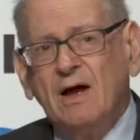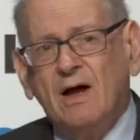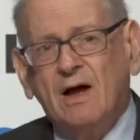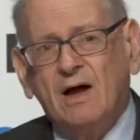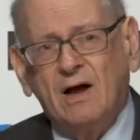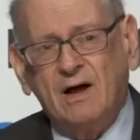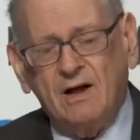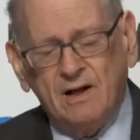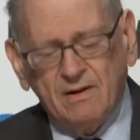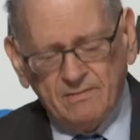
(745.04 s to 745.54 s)

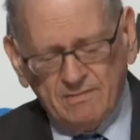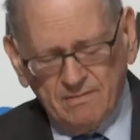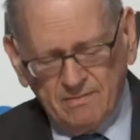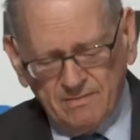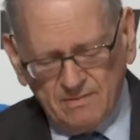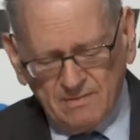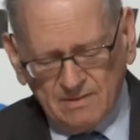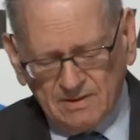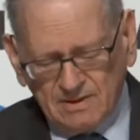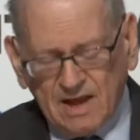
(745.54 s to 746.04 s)
A
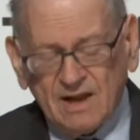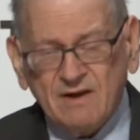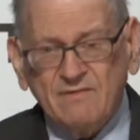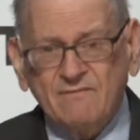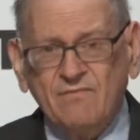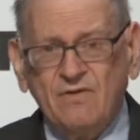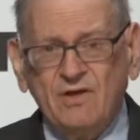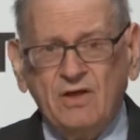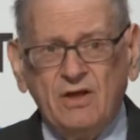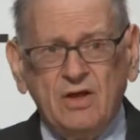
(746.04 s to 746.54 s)
lot
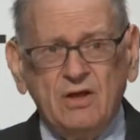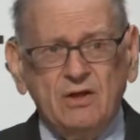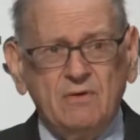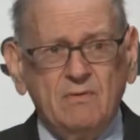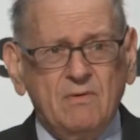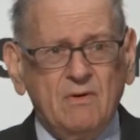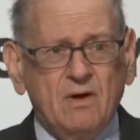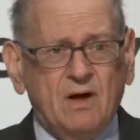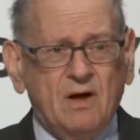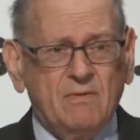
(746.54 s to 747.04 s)
of the
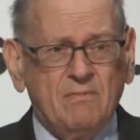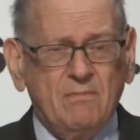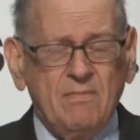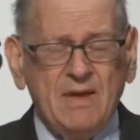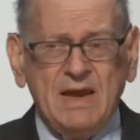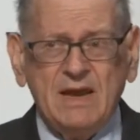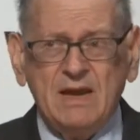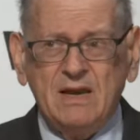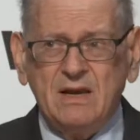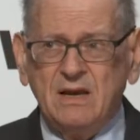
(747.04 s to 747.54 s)

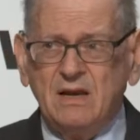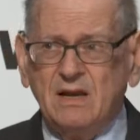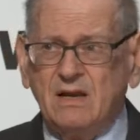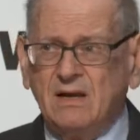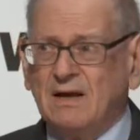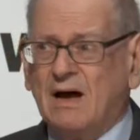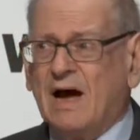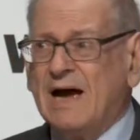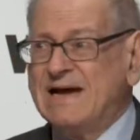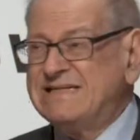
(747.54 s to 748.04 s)
main
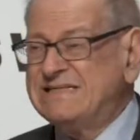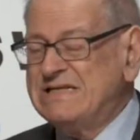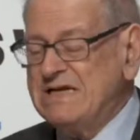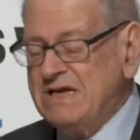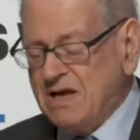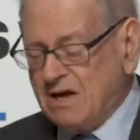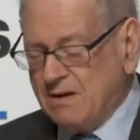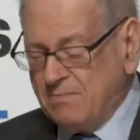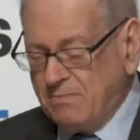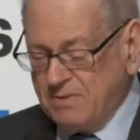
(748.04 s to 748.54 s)

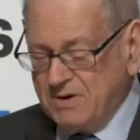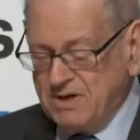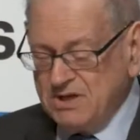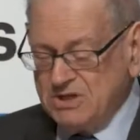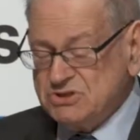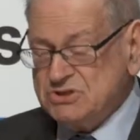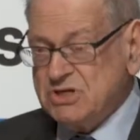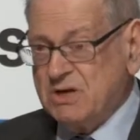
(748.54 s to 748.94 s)
IT companies,